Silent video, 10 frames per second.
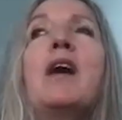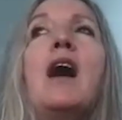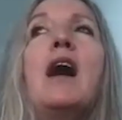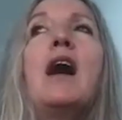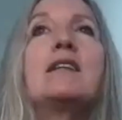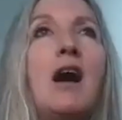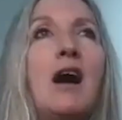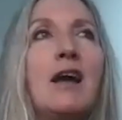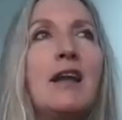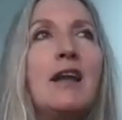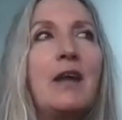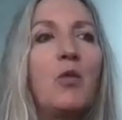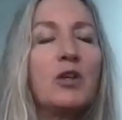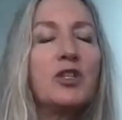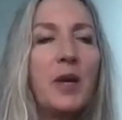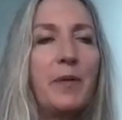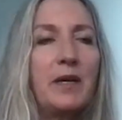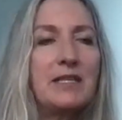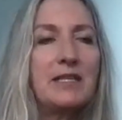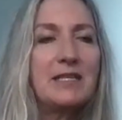I taught a workshop
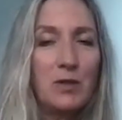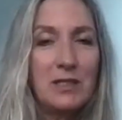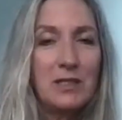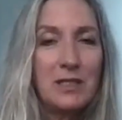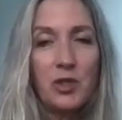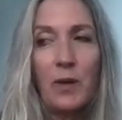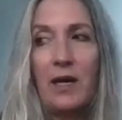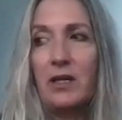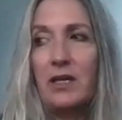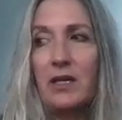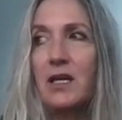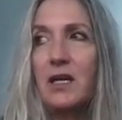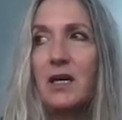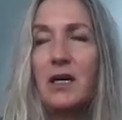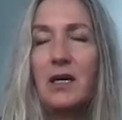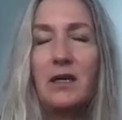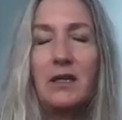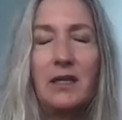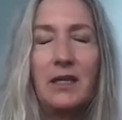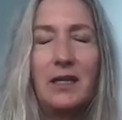on sacred sexuality.
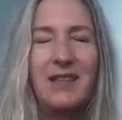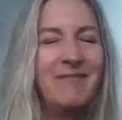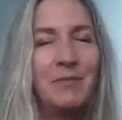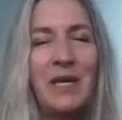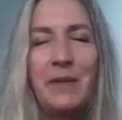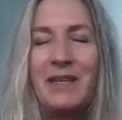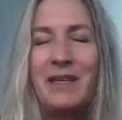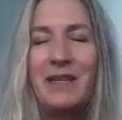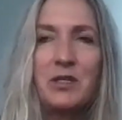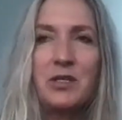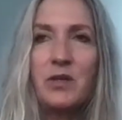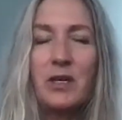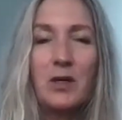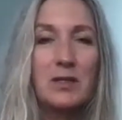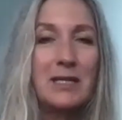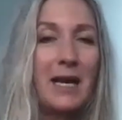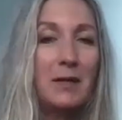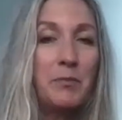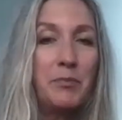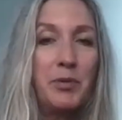Maybe it's been 2 years
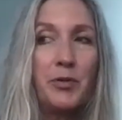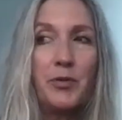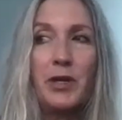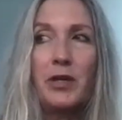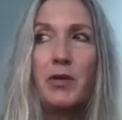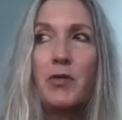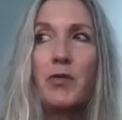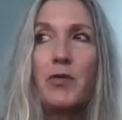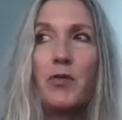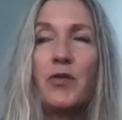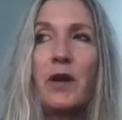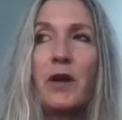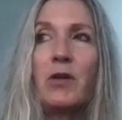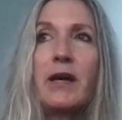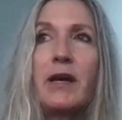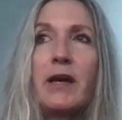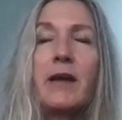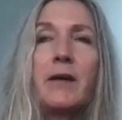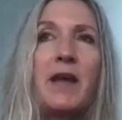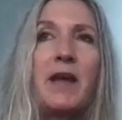at Boone in North
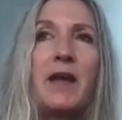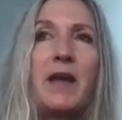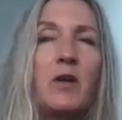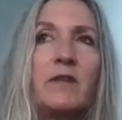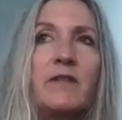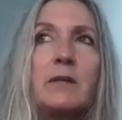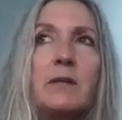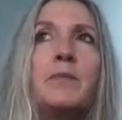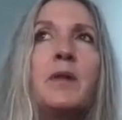Carolina at the Art of Living.